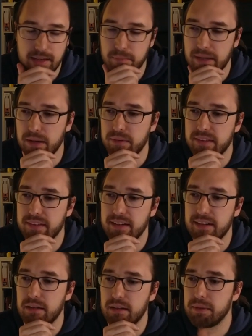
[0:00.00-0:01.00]
play with it a
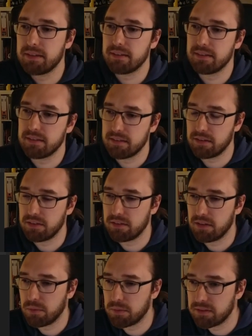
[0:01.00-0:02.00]
little bit. And
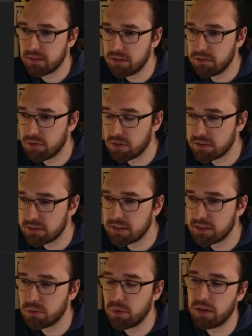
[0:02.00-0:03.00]
now with the default is
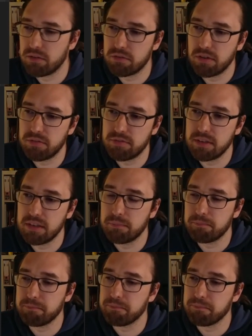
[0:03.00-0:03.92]
here 250.